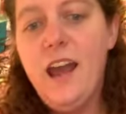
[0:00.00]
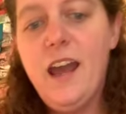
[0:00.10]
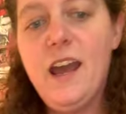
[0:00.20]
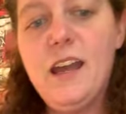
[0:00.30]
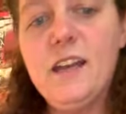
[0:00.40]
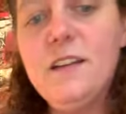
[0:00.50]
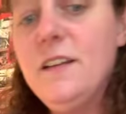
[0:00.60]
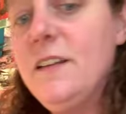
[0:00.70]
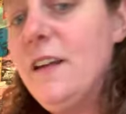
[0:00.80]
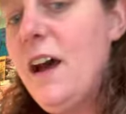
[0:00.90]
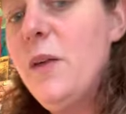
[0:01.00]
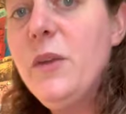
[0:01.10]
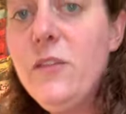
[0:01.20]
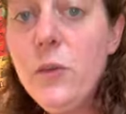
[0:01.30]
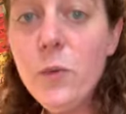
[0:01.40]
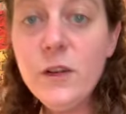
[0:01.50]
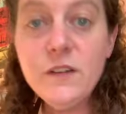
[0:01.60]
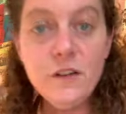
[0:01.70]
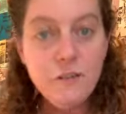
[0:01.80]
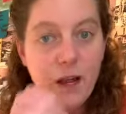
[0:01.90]
And um, if you
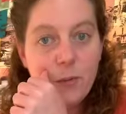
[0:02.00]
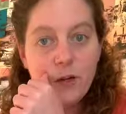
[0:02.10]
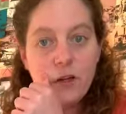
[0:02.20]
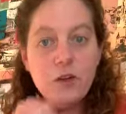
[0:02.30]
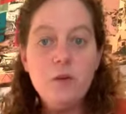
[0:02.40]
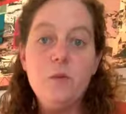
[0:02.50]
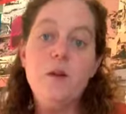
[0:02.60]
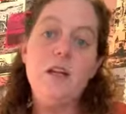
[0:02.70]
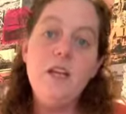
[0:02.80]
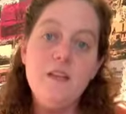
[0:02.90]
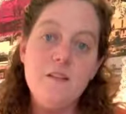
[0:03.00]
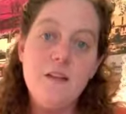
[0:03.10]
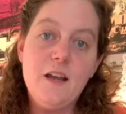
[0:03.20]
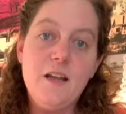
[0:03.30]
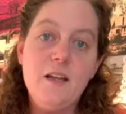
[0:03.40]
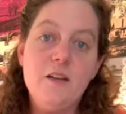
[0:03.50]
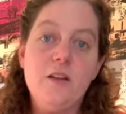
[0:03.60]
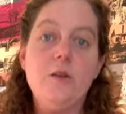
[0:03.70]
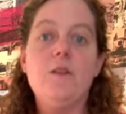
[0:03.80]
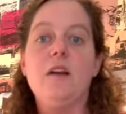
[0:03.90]
print on fabric, you're going to want to heat set it
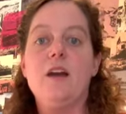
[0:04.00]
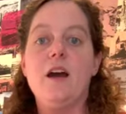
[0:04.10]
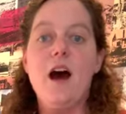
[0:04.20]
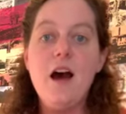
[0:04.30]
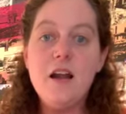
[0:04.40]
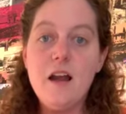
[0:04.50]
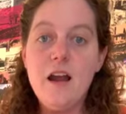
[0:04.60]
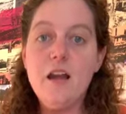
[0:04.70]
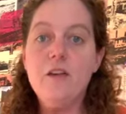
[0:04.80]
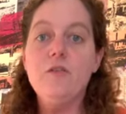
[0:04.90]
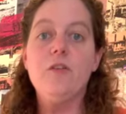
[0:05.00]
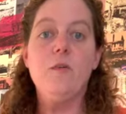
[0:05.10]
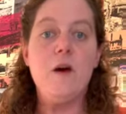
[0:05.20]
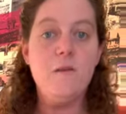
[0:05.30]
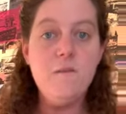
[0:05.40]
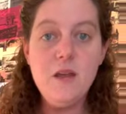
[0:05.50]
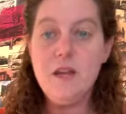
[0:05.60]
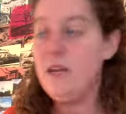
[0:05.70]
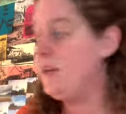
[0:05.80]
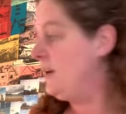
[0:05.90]
using a hot iron for about a
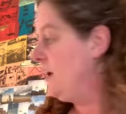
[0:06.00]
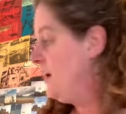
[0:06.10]
minute,